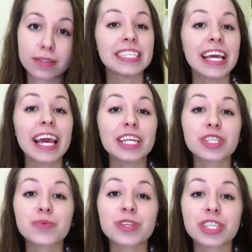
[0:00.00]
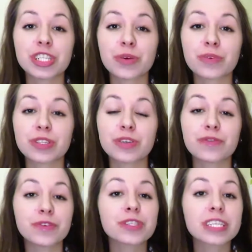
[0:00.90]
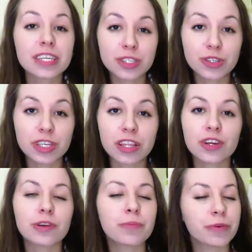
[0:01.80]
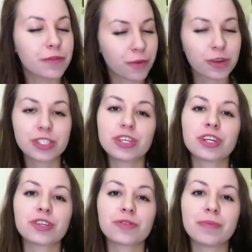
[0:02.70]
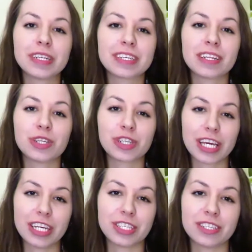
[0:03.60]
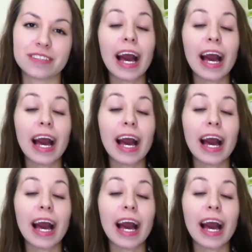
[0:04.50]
Today, I just want to share with you a few skills you can learn before starting your medical education.